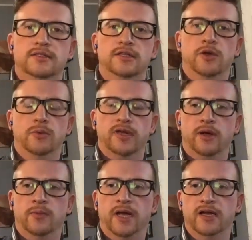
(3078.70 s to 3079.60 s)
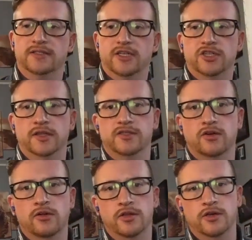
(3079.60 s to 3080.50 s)
you know, we kind of touched on this
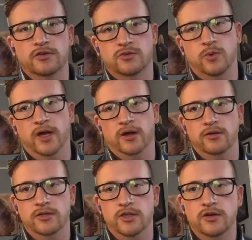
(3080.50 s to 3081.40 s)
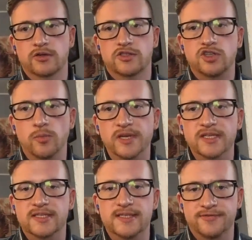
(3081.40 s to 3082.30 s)
earlier as well. There are so many
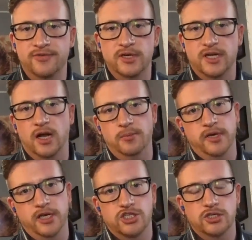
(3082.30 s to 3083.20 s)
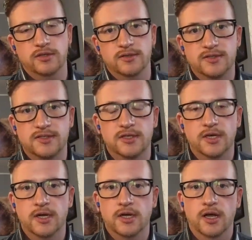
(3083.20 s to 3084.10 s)
different combinations
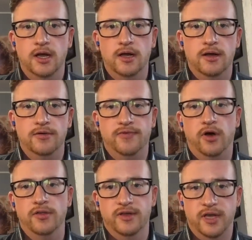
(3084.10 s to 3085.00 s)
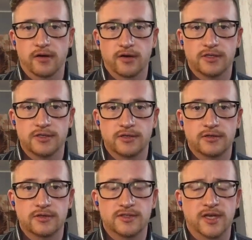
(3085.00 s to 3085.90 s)
of all the
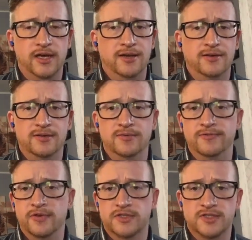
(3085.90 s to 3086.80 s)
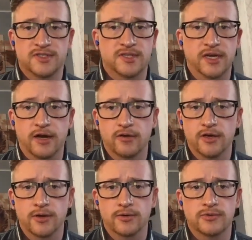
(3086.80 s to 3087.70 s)
characters and versus
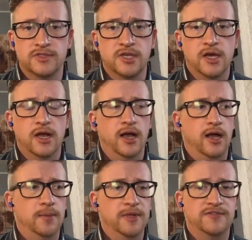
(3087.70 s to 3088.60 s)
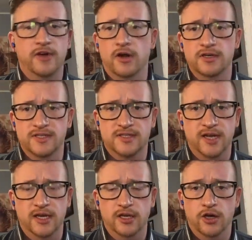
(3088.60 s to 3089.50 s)
scenarios. It's very hard to
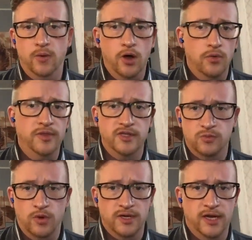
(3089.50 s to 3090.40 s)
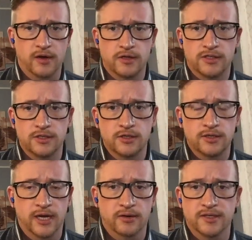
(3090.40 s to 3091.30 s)
say, you know, oh, this one character
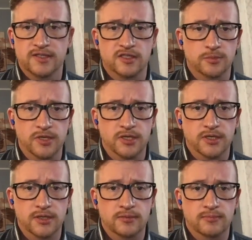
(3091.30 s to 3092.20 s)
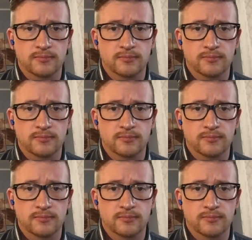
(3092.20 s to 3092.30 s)
now needs to be